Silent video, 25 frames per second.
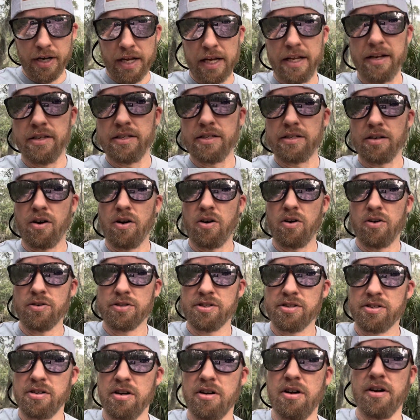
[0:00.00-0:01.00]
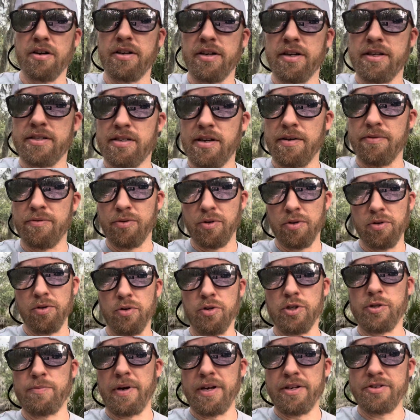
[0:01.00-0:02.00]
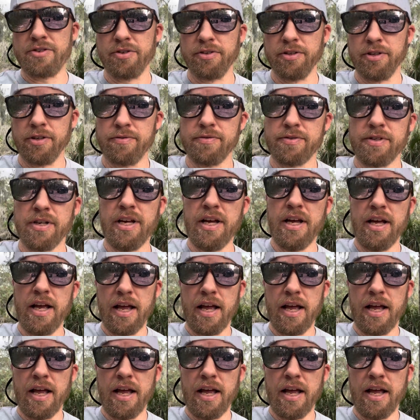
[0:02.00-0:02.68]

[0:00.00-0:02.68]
It is all stock except for a little spacer lift,